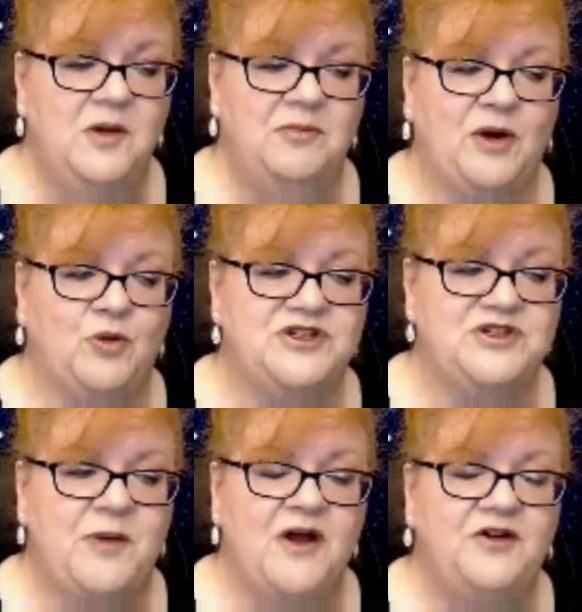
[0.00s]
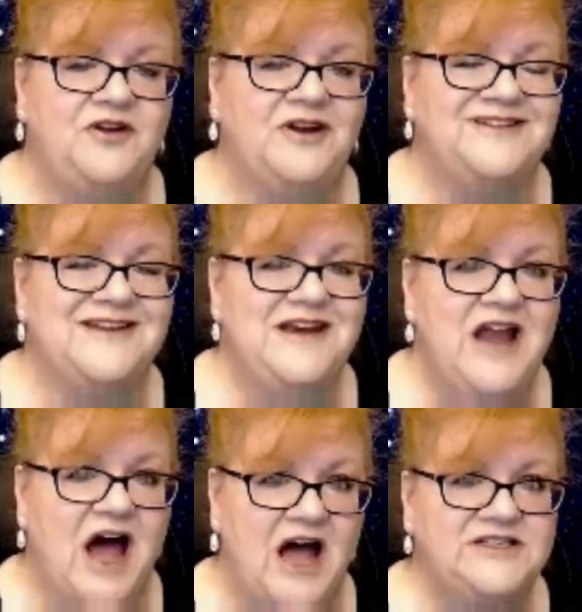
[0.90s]
but responder does
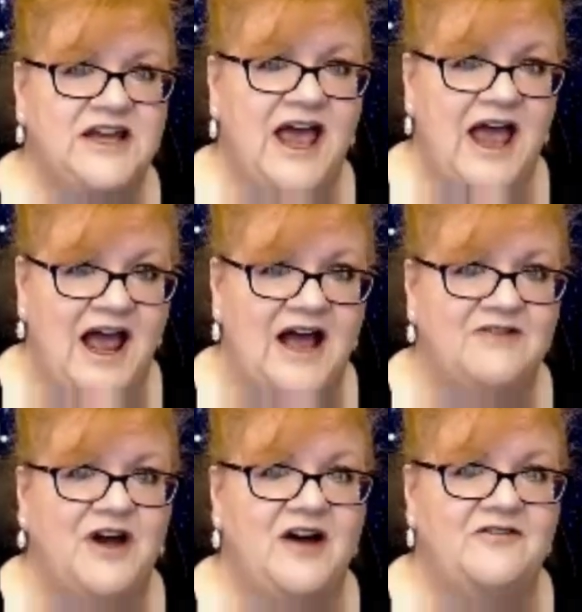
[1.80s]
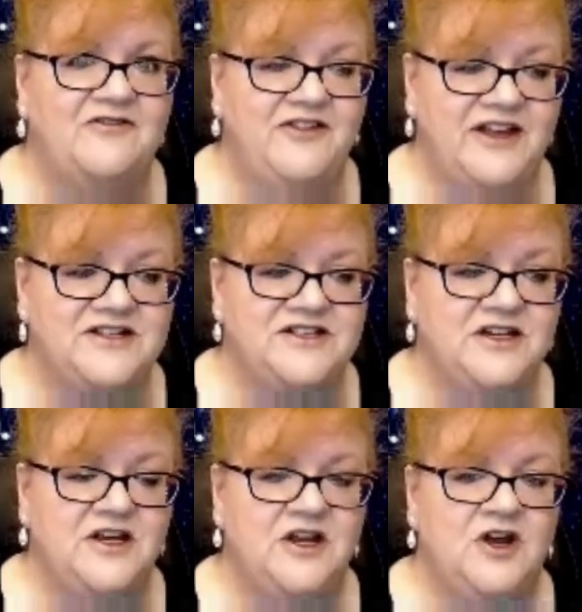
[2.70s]
not have a fit
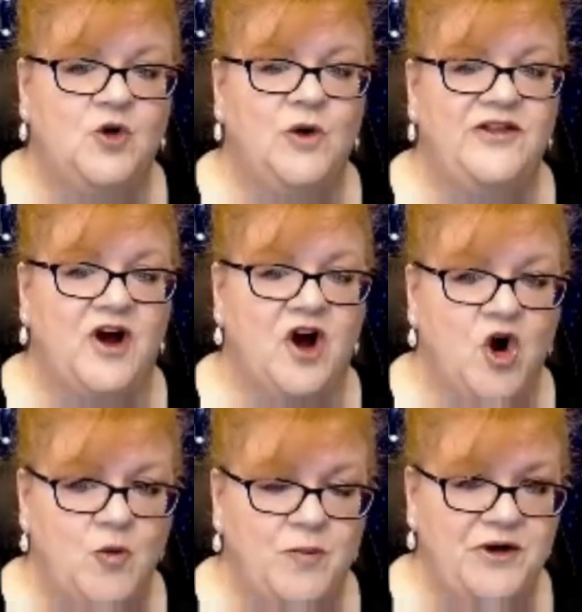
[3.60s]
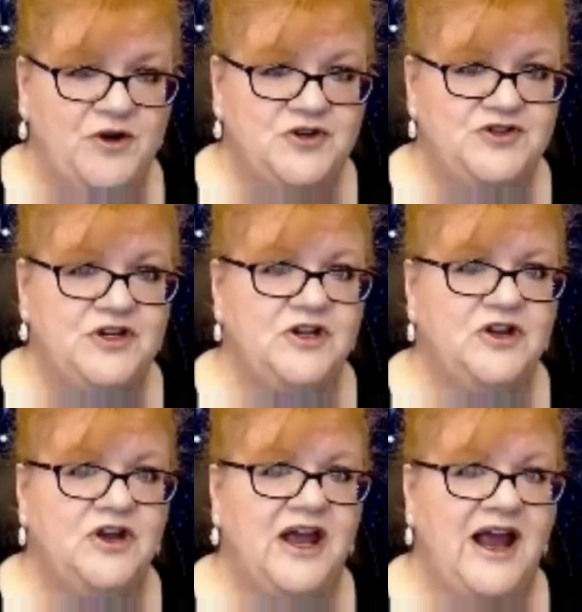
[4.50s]
with opener's
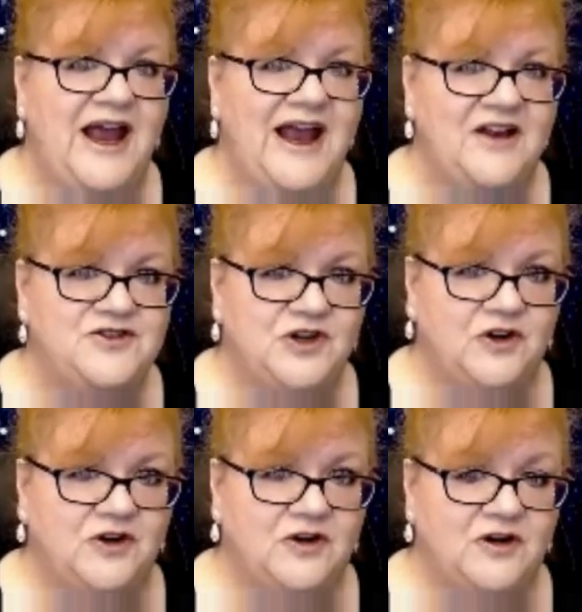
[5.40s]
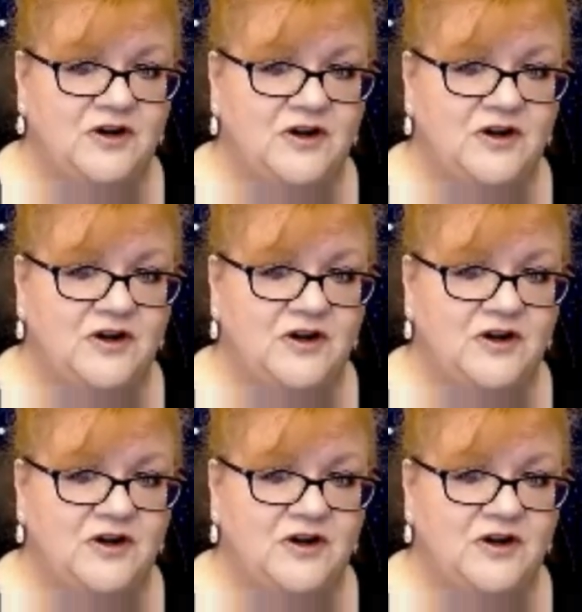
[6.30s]
answer?